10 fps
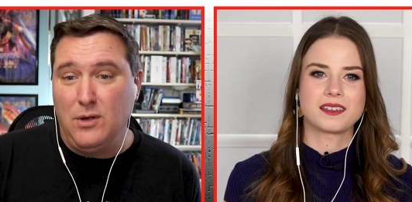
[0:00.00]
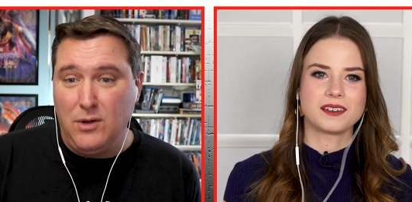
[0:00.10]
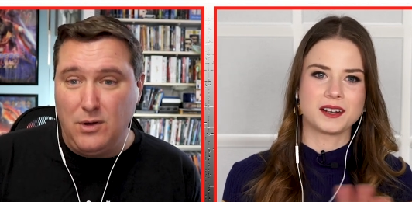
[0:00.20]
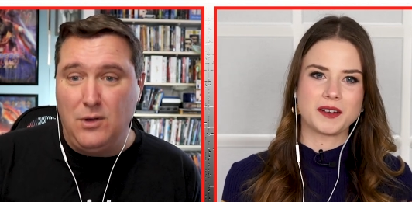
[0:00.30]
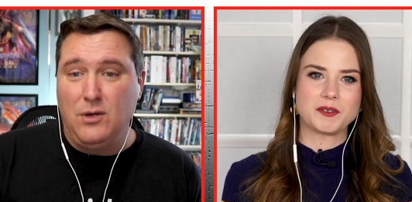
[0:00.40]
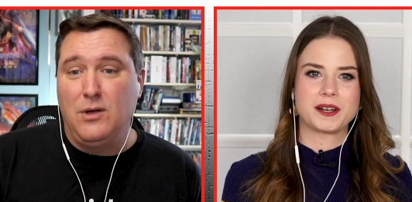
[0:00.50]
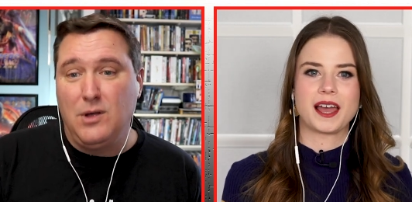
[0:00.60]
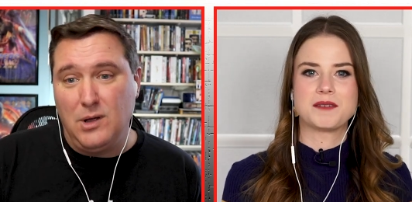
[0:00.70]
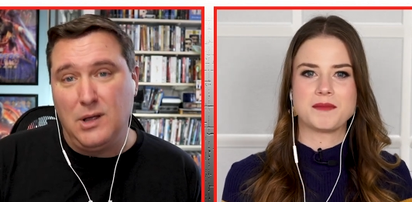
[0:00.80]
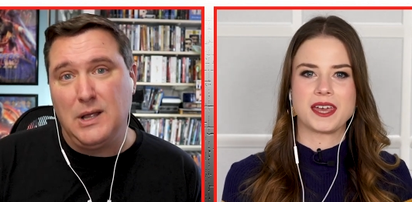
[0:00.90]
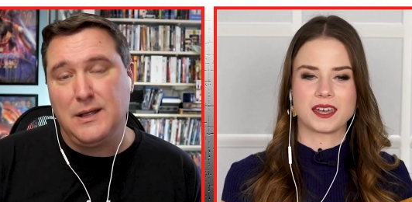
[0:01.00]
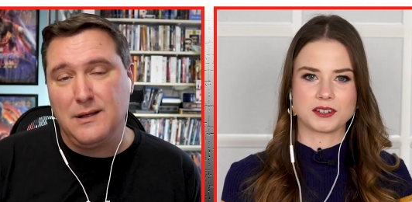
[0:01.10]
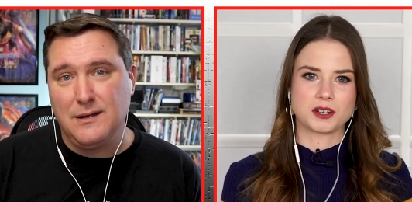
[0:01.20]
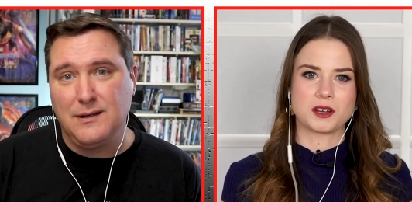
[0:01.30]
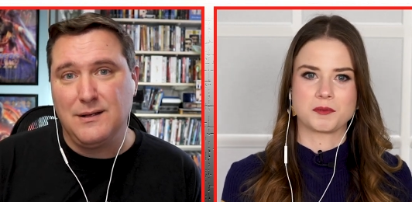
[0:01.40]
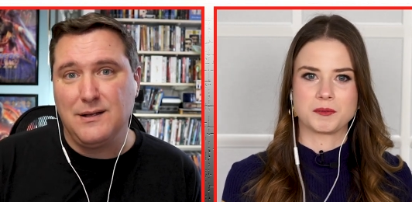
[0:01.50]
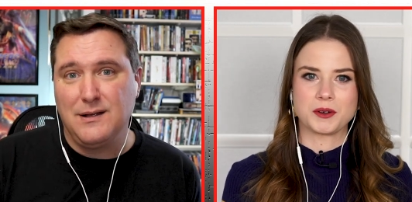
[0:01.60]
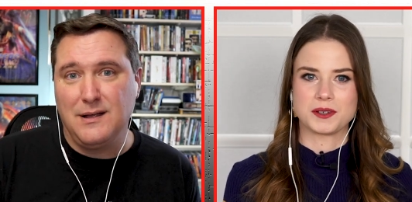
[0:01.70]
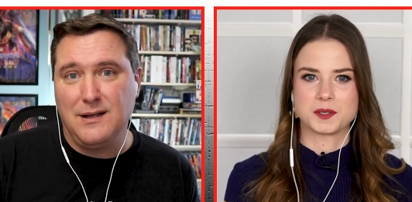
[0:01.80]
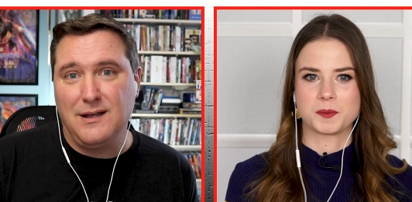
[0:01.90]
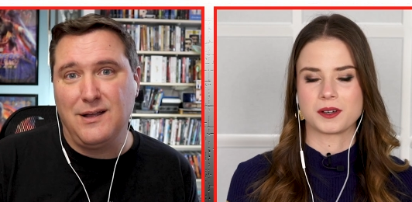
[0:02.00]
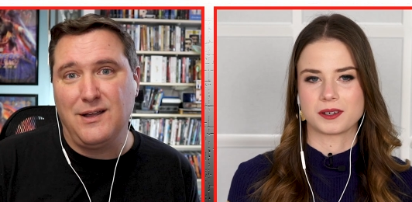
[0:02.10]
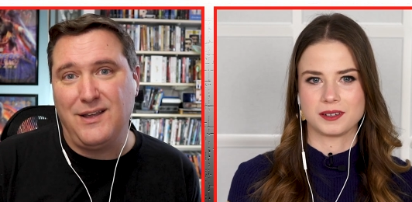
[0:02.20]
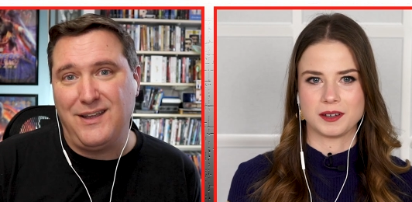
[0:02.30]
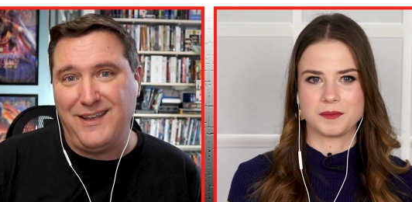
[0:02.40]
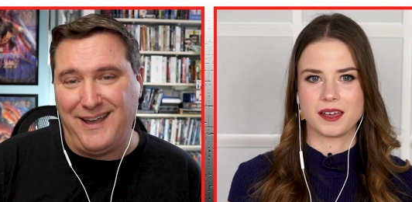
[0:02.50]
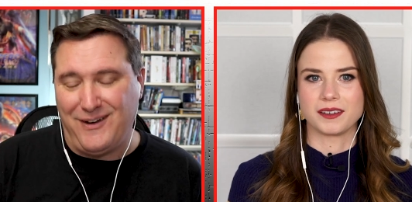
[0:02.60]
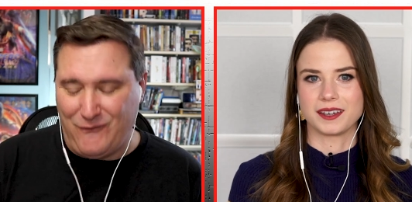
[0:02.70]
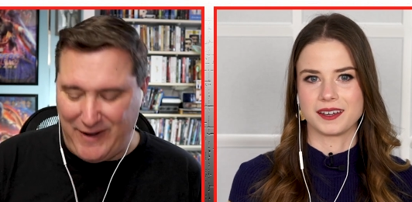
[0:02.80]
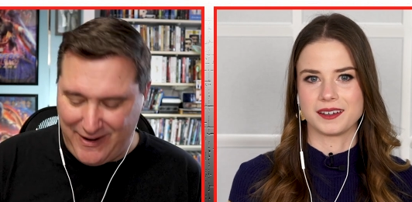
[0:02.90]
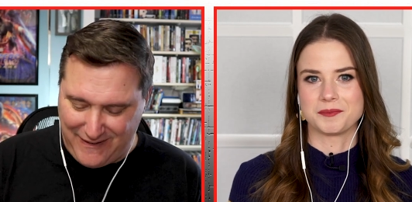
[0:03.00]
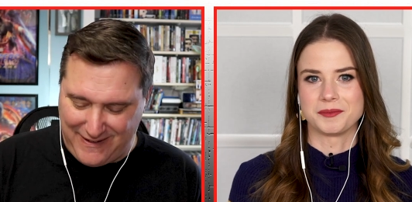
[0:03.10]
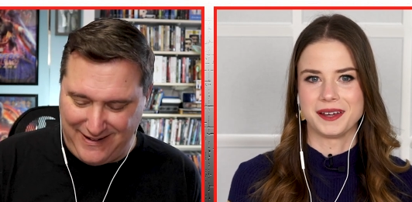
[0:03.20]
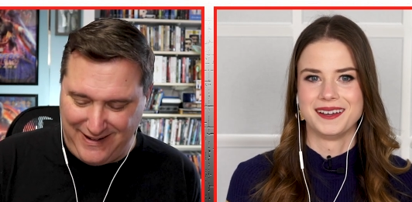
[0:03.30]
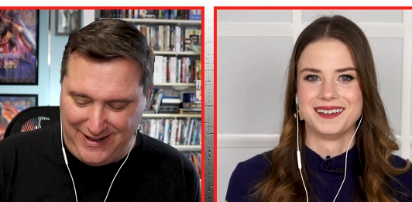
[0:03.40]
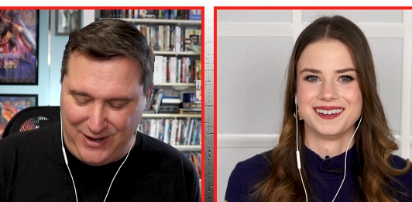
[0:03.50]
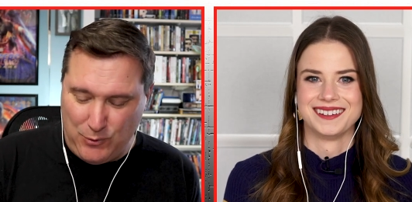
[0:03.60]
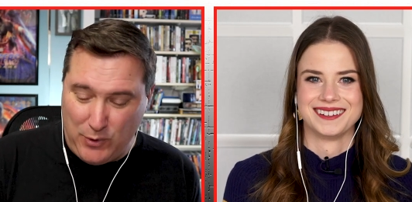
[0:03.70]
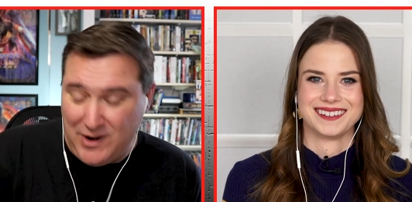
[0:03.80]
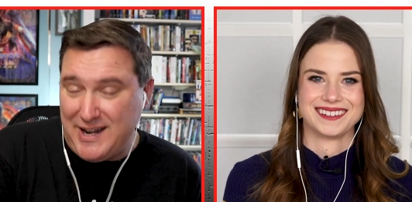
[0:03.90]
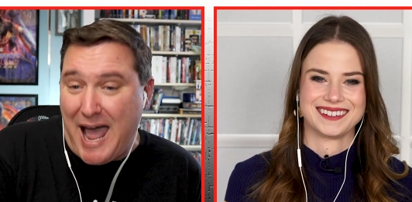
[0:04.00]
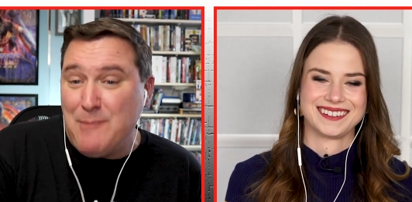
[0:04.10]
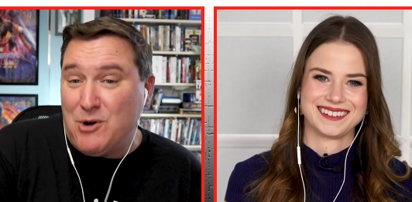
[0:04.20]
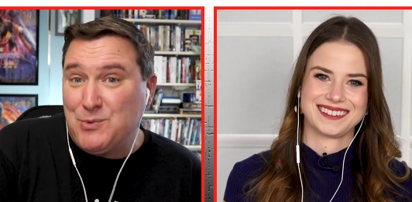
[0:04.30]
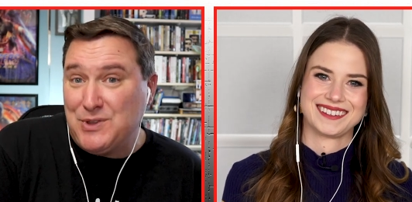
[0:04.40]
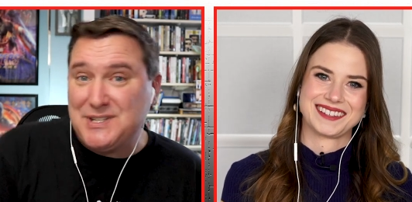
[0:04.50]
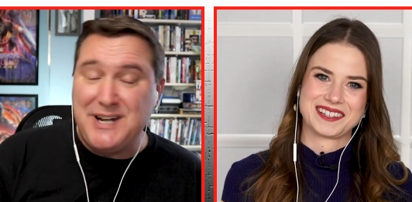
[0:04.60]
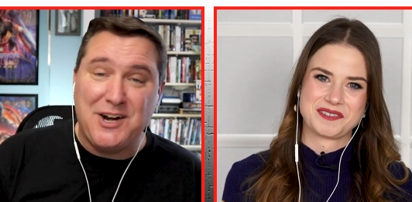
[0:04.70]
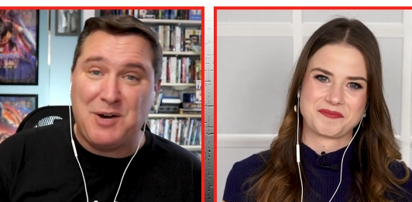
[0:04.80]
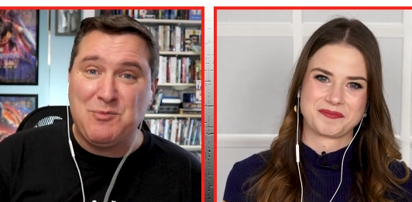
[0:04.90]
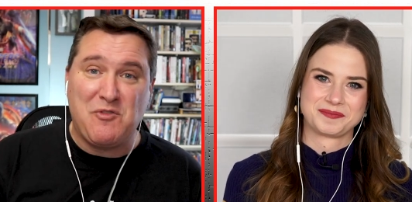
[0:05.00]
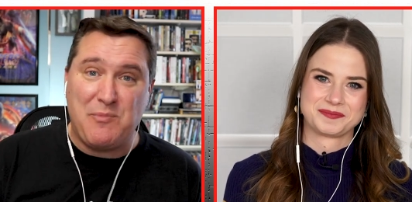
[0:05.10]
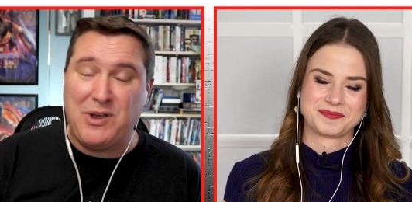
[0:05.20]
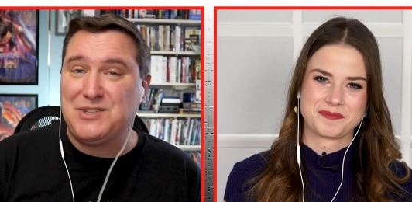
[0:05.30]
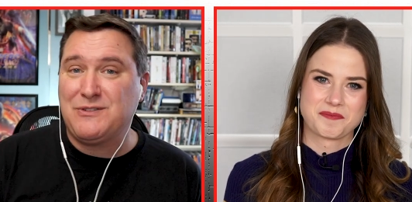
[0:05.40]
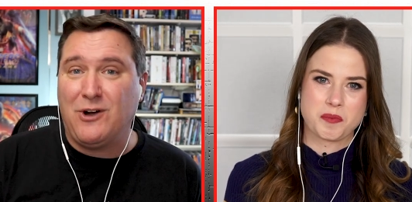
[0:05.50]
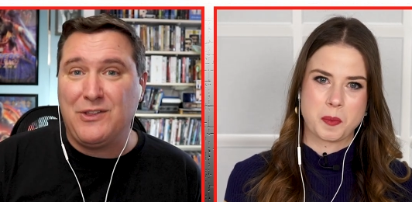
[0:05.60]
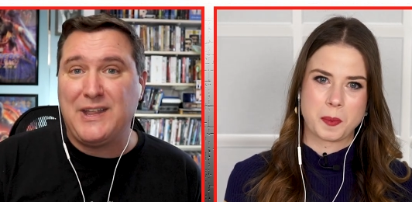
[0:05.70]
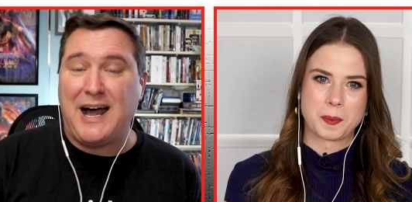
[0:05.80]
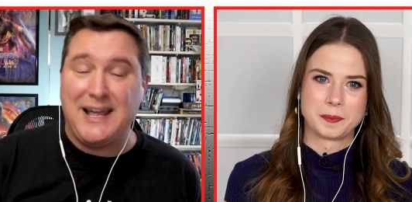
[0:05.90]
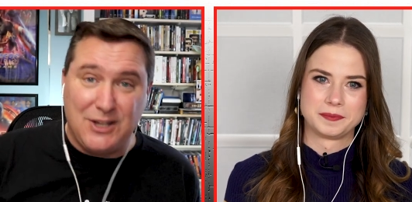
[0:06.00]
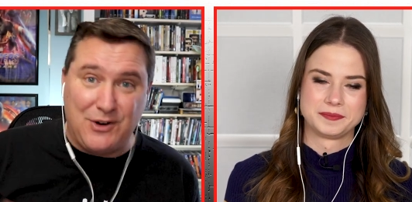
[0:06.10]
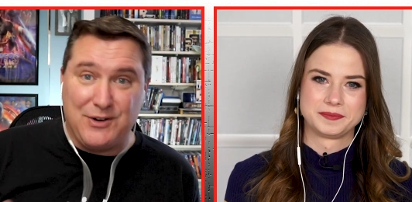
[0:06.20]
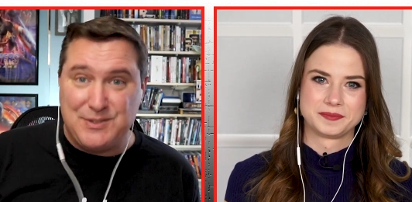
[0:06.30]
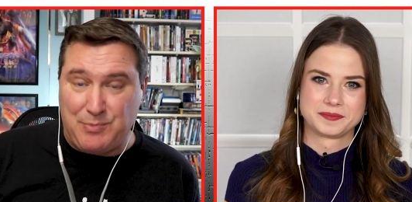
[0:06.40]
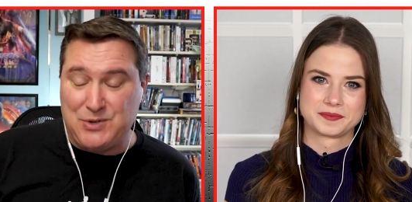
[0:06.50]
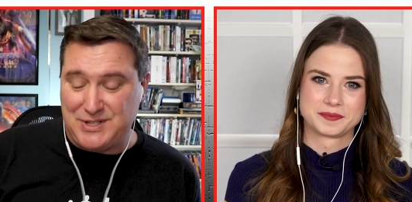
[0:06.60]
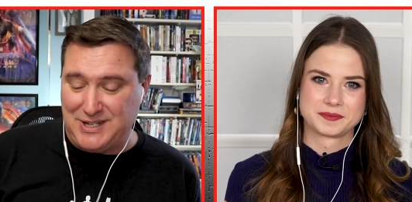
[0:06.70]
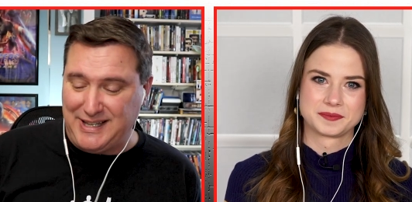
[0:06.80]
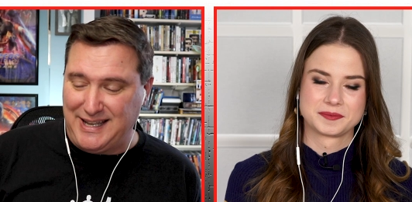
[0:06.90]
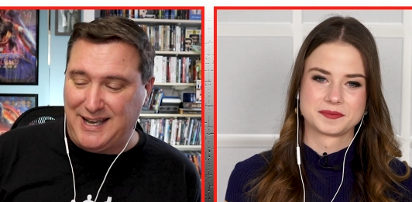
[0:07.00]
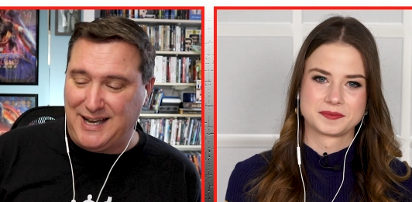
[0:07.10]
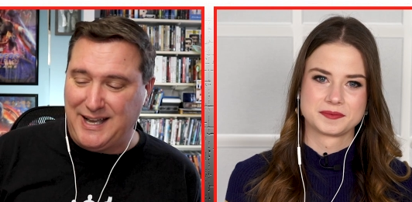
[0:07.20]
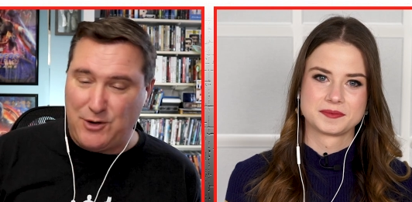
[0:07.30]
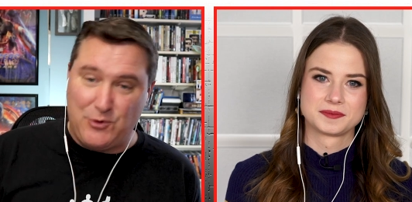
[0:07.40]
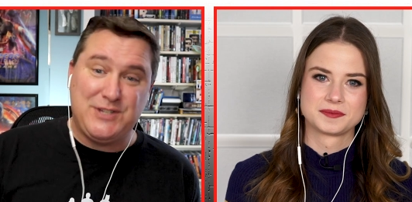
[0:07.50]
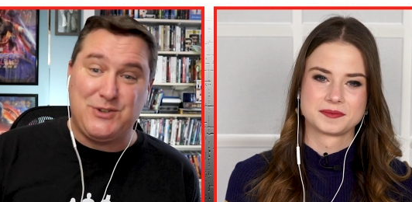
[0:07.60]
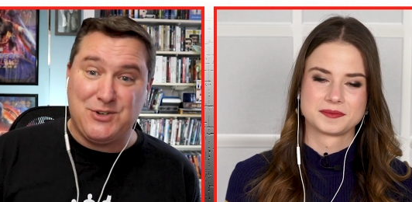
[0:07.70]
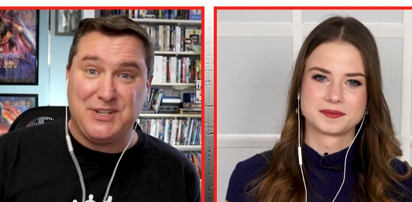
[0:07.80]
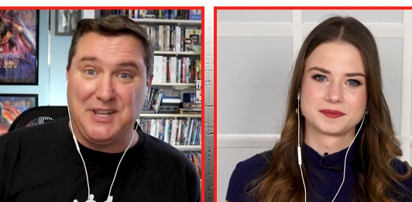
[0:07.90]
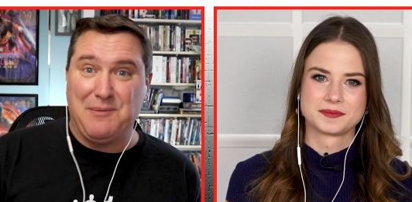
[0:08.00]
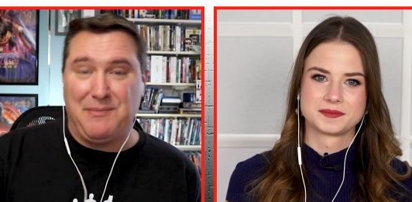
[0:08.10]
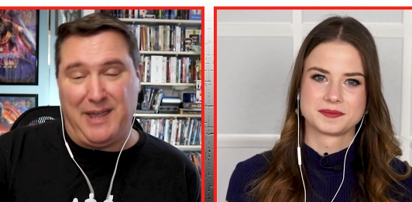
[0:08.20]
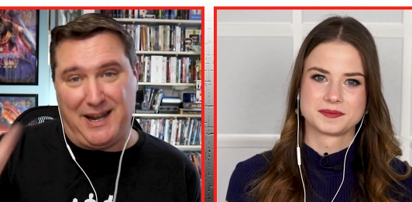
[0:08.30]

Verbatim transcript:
Speaker 1: it clear to everybody, I'm making Sean promote his book.
Speaker 2: I'm yelling. Yeah, we're enamored with the Snyder Cut movement because of all that I learned personally in researching them.